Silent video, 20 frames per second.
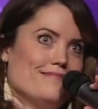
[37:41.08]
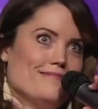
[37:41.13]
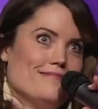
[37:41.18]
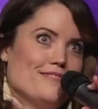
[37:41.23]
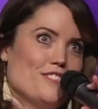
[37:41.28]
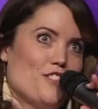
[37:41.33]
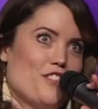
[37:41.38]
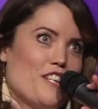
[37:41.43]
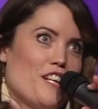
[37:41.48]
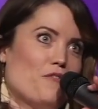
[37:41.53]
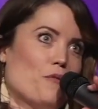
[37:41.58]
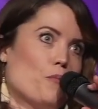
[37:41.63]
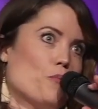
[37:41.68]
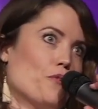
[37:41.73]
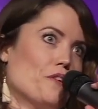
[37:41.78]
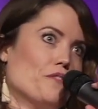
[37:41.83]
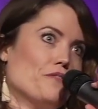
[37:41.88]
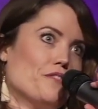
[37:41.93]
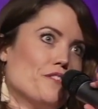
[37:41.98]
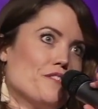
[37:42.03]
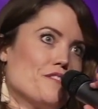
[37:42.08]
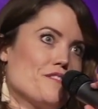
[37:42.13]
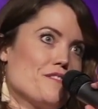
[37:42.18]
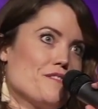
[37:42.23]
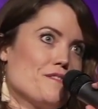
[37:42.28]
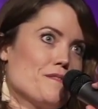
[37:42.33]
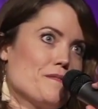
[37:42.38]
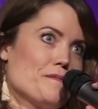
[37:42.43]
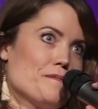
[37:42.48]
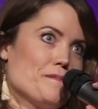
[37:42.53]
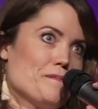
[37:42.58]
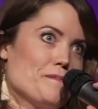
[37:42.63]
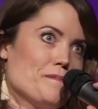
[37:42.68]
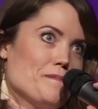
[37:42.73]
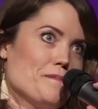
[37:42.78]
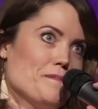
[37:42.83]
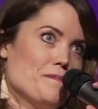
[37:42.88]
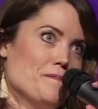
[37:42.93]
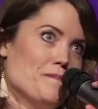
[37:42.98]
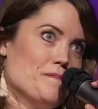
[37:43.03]
you're going to have a boy first.
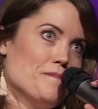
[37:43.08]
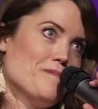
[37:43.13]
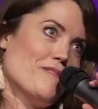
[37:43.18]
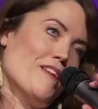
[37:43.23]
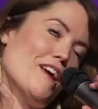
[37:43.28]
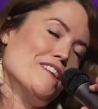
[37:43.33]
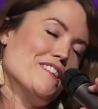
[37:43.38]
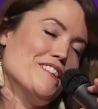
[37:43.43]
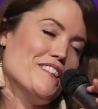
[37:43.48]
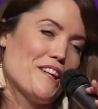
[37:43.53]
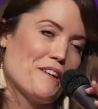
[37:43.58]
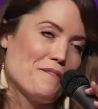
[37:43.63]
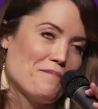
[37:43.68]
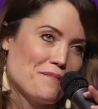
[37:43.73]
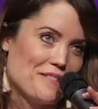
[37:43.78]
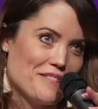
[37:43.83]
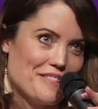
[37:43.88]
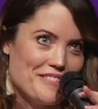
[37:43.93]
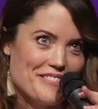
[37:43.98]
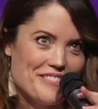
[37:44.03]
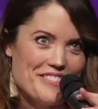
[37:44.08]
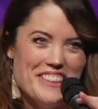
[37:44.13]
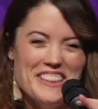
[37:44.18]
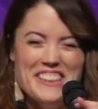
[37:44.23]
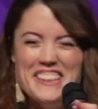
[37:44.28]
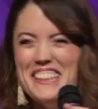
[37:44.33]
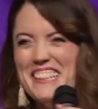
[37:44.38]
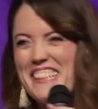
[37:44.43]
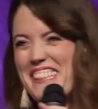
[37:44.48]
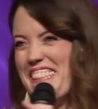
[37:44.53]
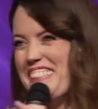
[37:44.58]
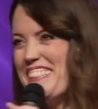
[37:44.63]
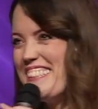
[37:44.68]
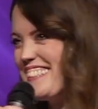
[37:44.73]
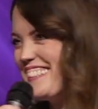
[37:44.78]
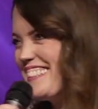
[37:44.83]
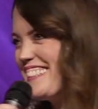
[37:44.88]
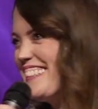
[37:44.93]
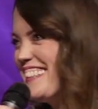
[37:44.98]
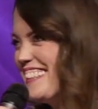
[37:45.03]
That didn't
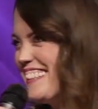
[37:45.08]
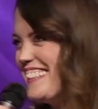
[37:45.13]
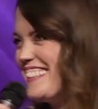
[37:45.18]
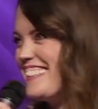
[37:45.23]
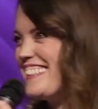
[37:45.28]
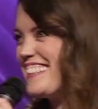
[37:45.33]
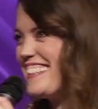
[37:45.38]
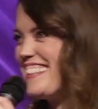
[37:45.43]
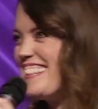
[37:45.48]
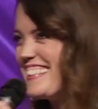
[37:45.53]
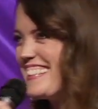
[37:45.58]
happen.